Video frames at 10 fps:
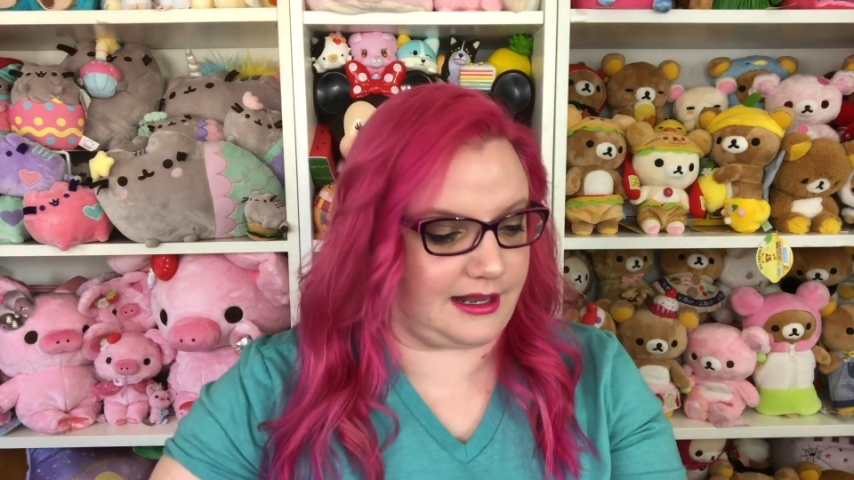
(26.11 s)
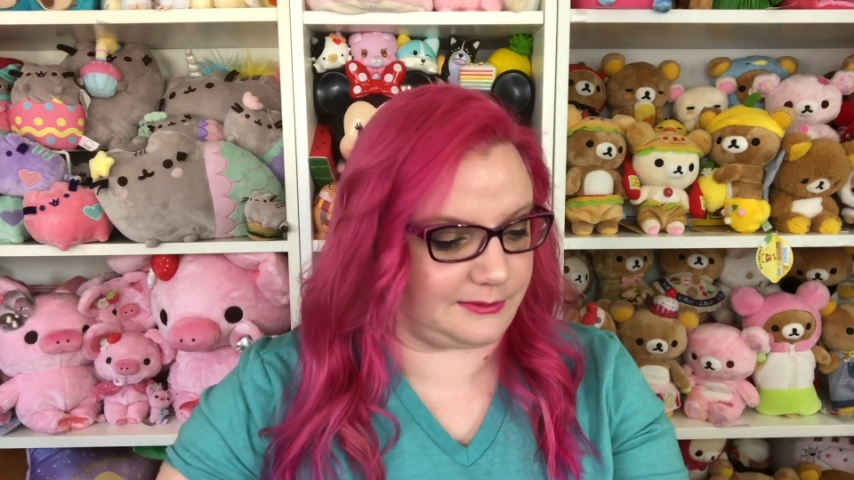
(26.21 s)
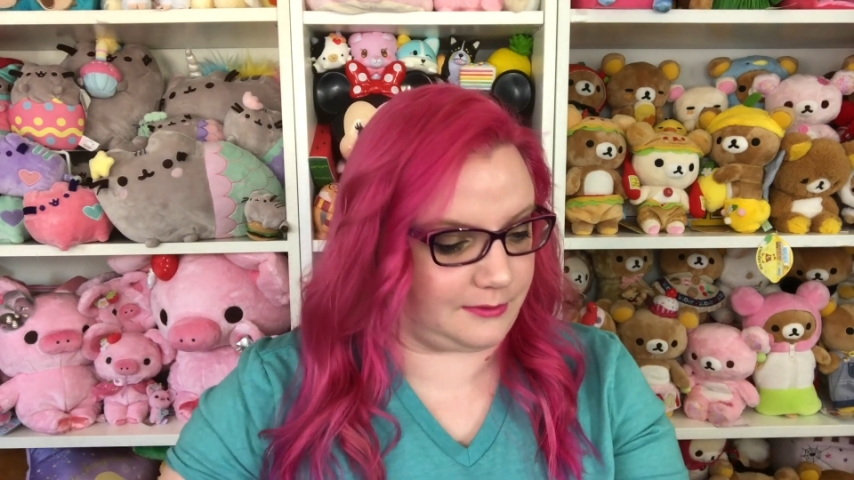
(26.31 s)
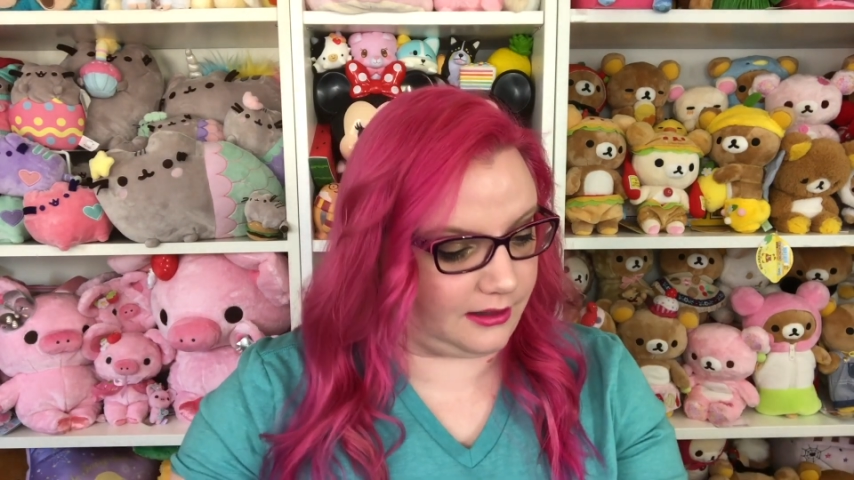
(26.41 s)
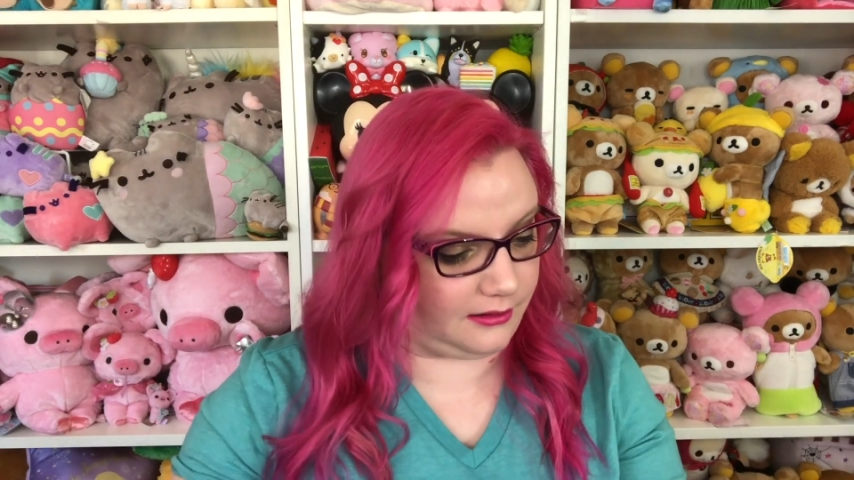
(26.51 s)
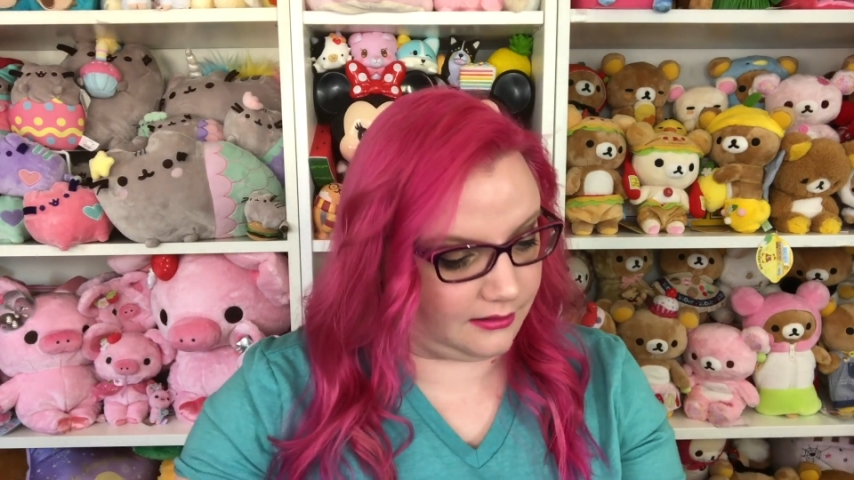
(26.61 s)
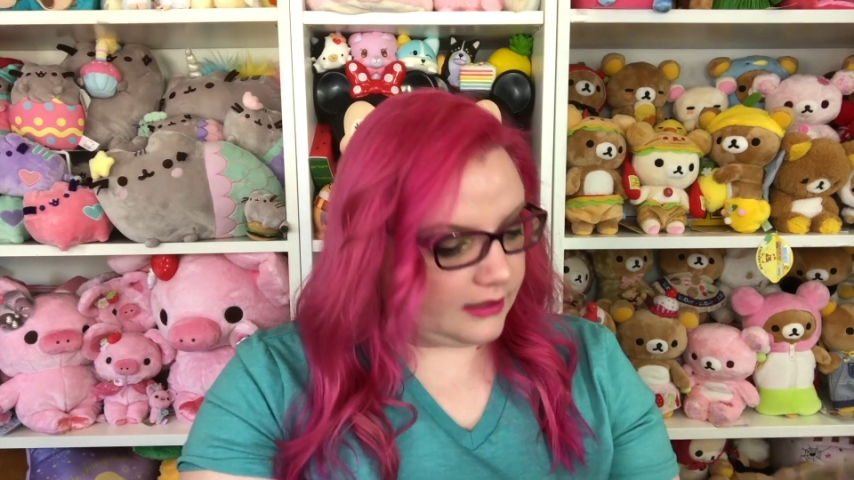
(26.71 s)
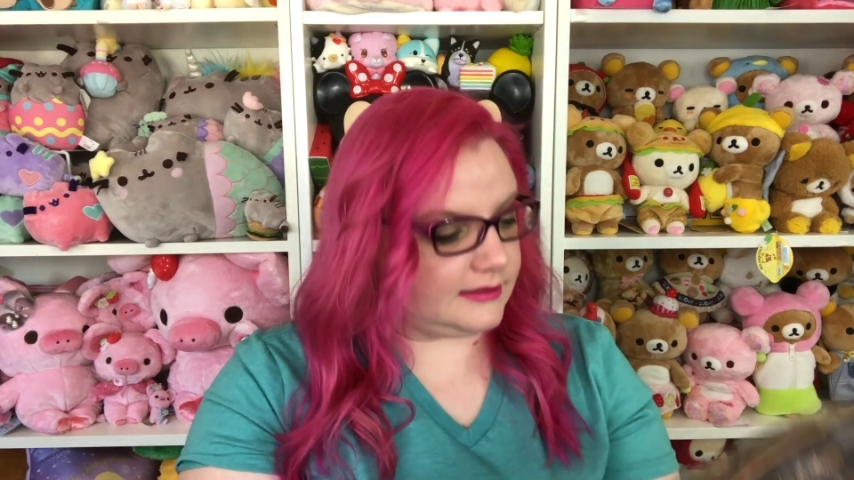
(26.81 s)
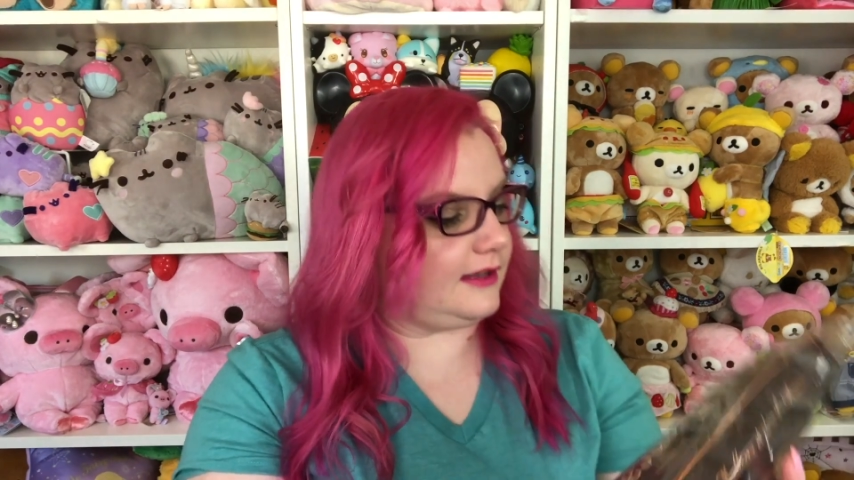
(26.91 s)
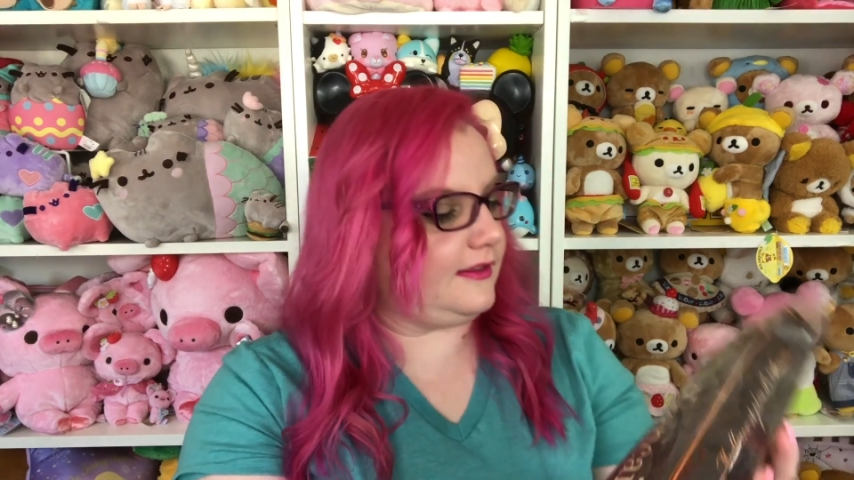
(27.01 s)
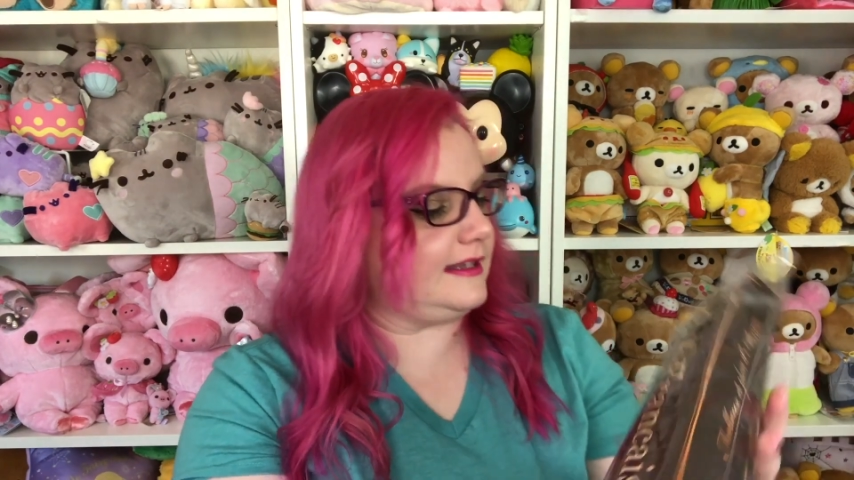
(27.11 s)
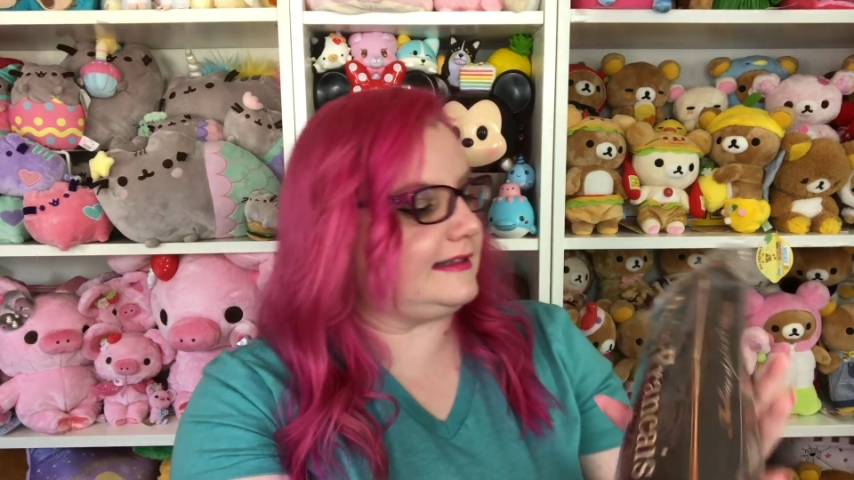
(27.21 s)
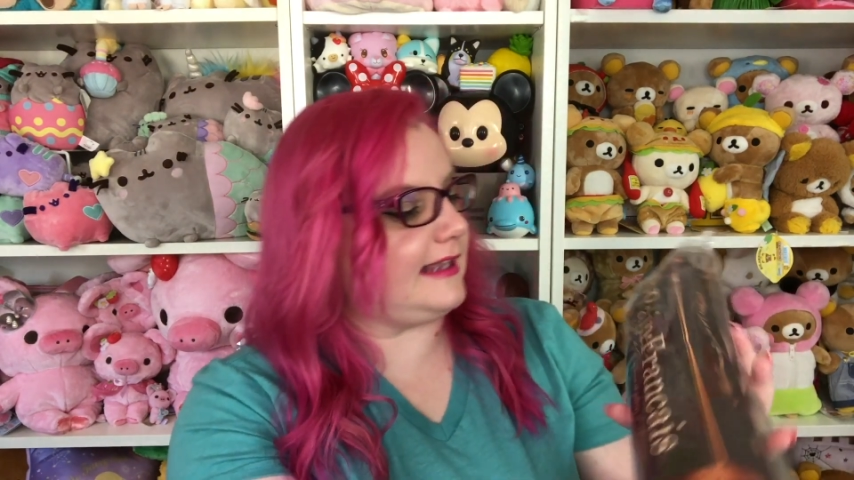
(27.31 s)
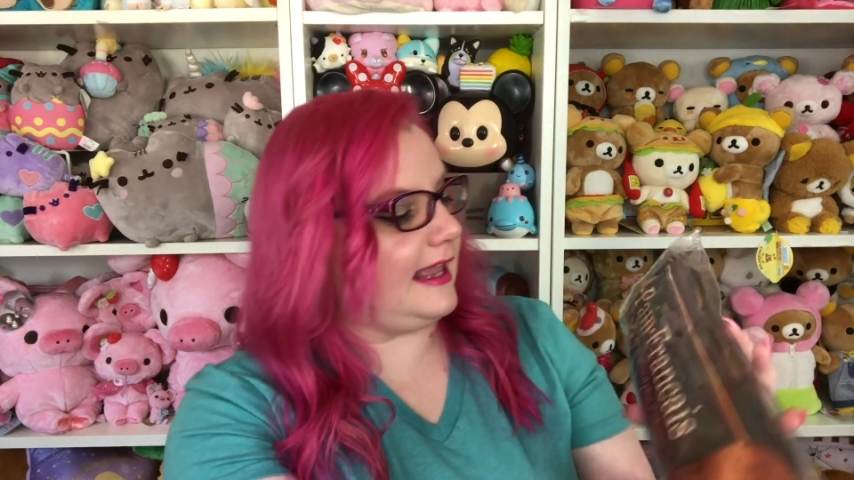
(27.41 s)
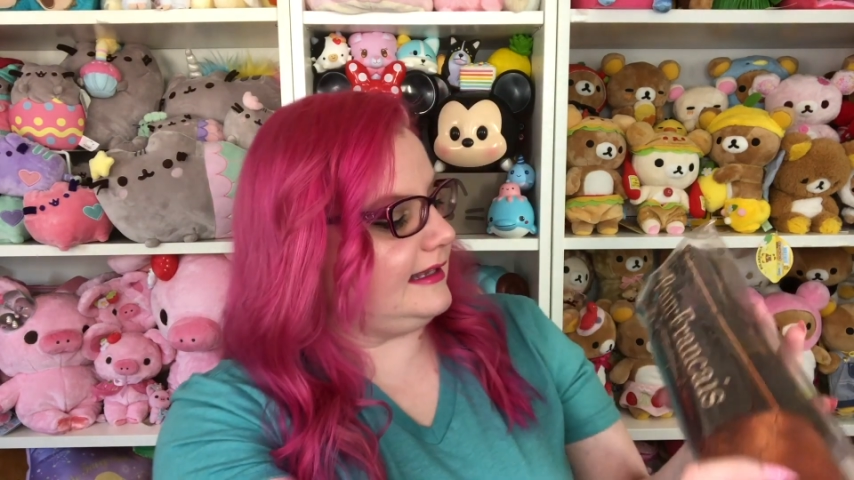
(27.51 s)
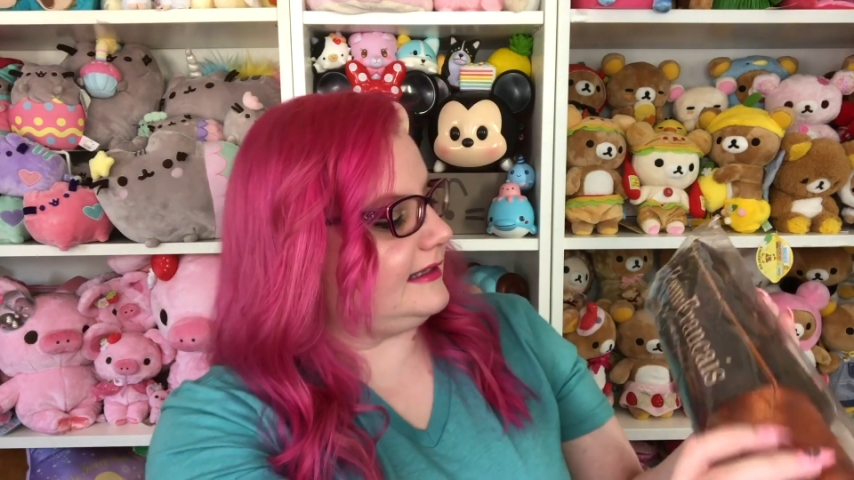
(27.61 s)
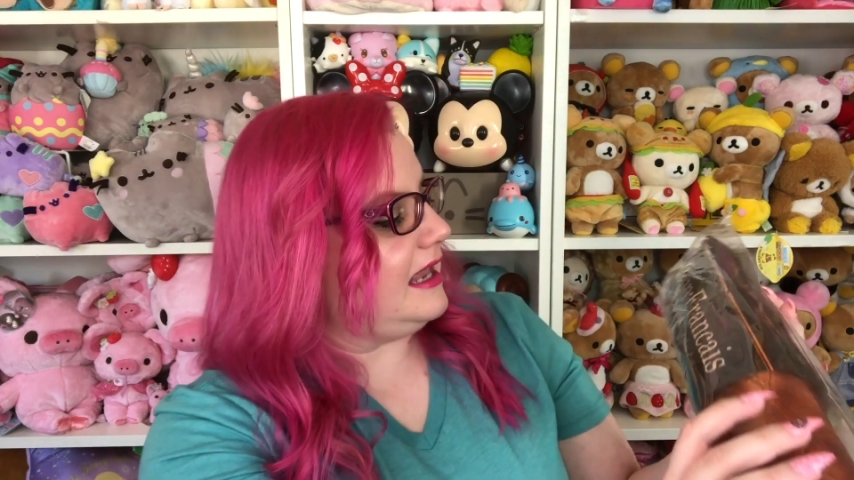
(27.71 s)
as well. So this says